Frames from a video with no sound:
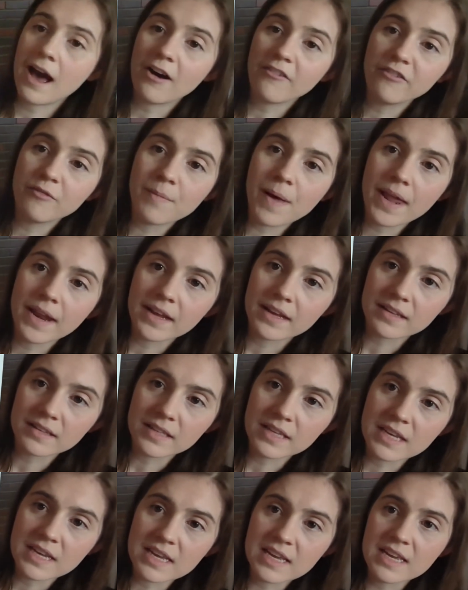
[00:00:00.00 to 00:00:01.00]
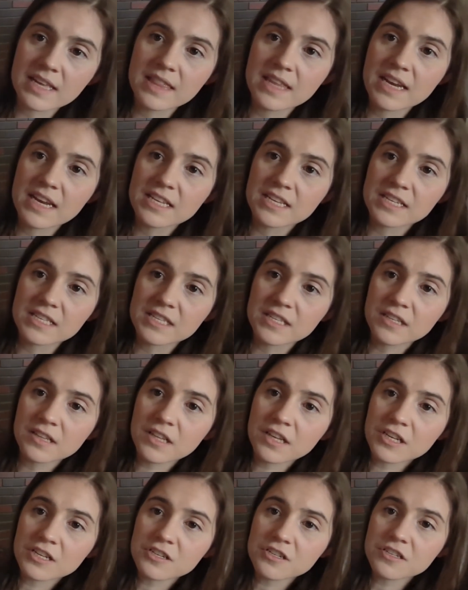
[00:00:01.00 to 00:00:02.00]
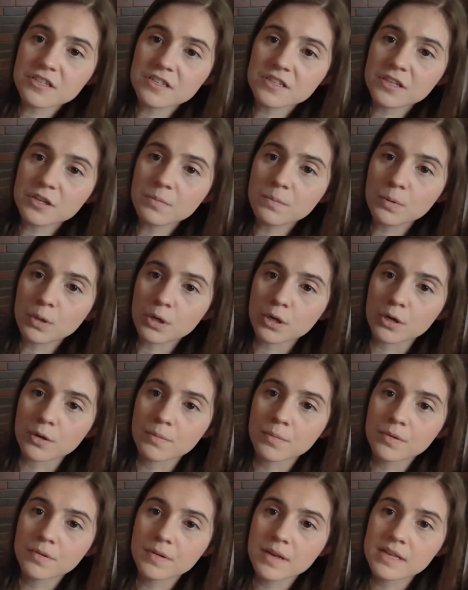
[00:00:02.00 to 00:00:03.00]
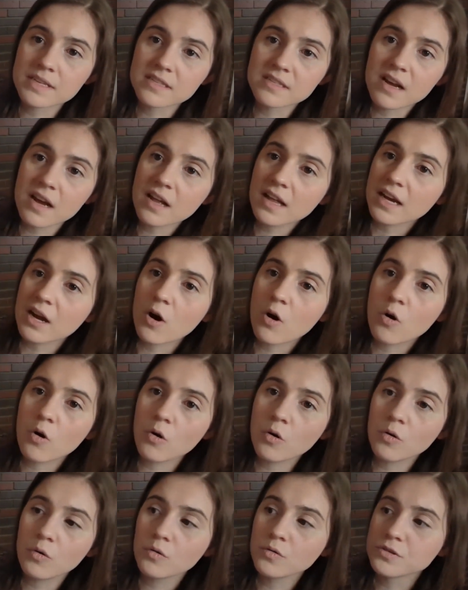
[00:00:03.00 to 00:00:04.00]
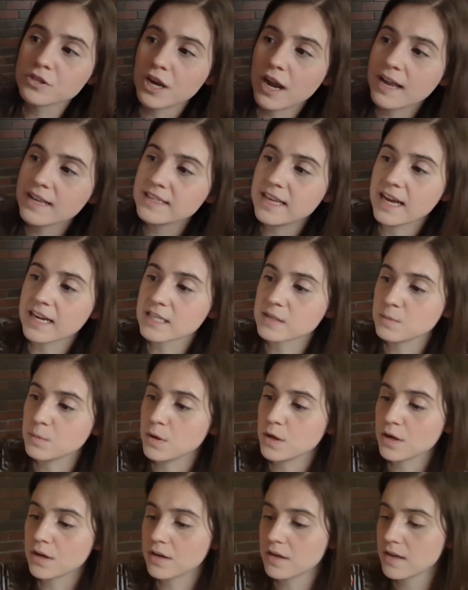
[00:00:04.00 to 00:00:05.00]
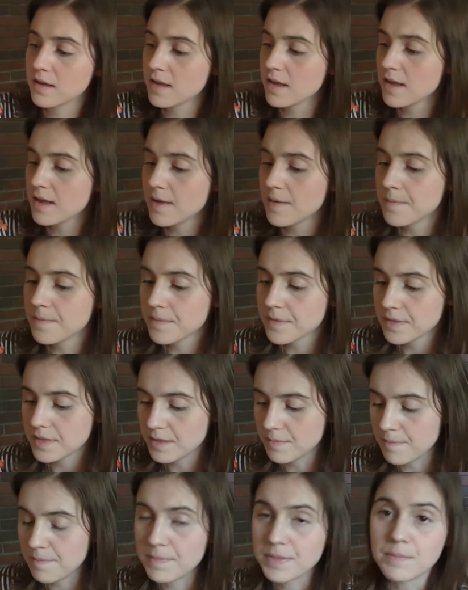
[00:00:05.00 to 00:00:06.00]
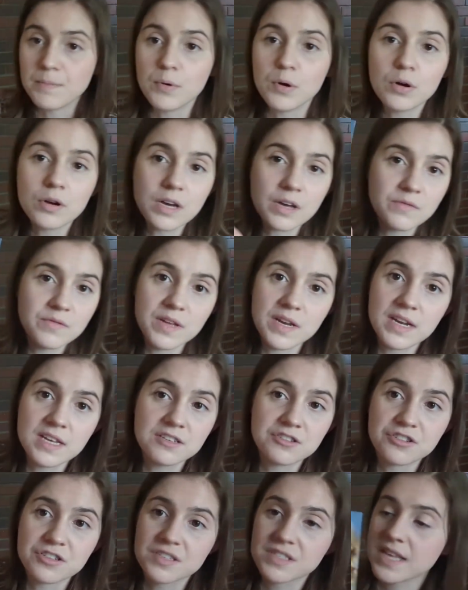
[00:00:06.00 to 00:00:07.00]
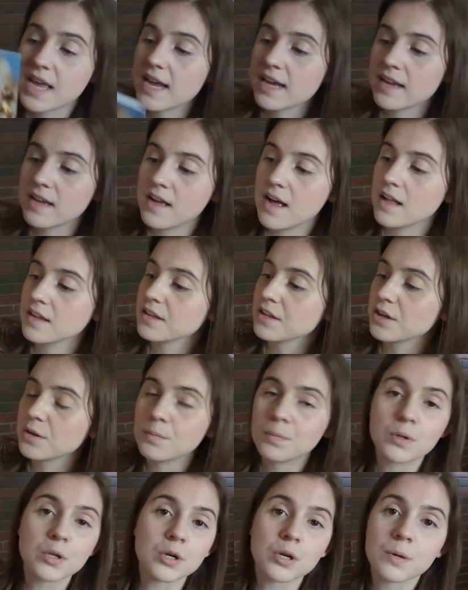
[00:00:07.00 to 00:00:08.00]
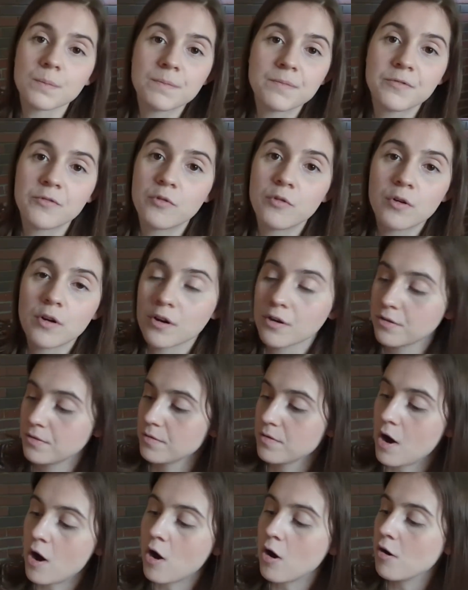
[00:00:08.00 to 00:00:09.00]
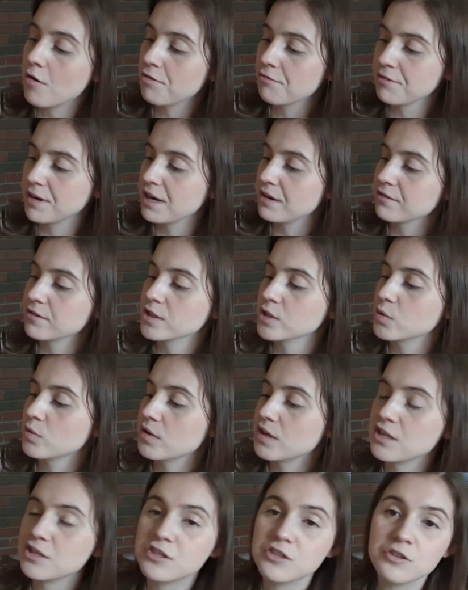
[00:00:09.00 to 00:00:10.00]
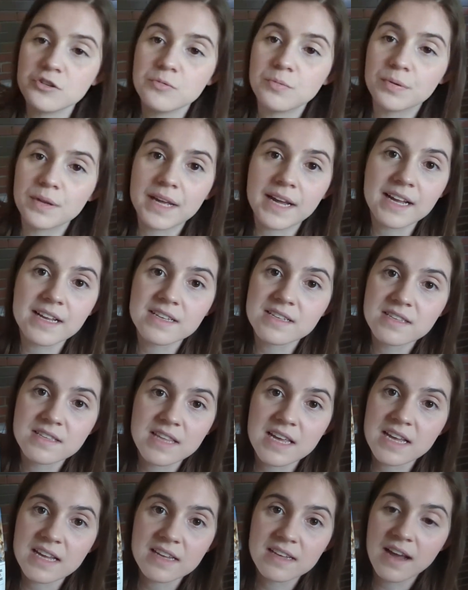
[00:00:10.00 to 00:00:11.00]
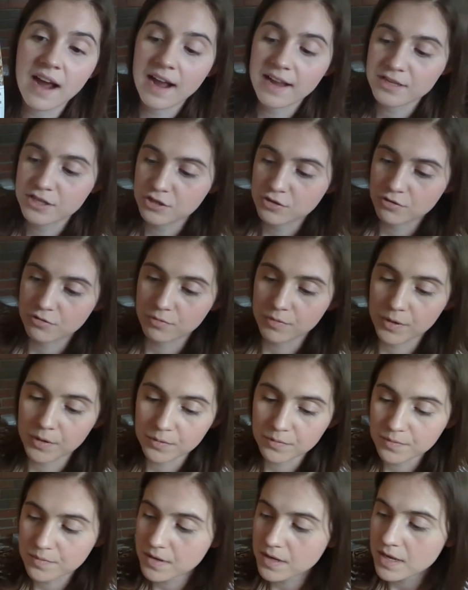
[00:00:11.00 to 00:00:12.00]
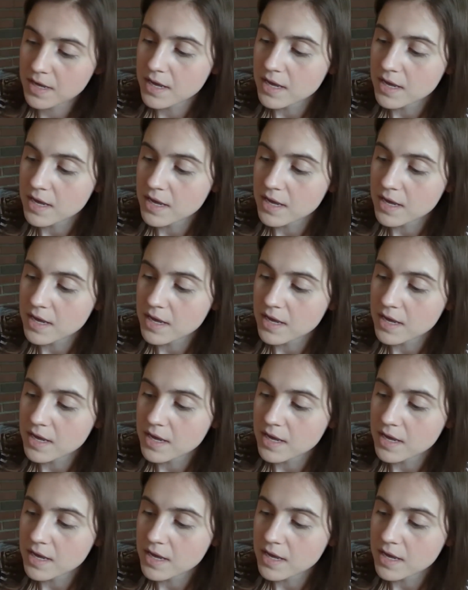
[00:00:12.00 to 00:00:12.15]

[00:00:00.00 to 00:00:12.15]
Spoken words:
alphabetically, and then it does like, it's just a little blurb. It's not like a whole giant textbook. The bulk of it is just like a little blurb for all 322 plants they guide you through.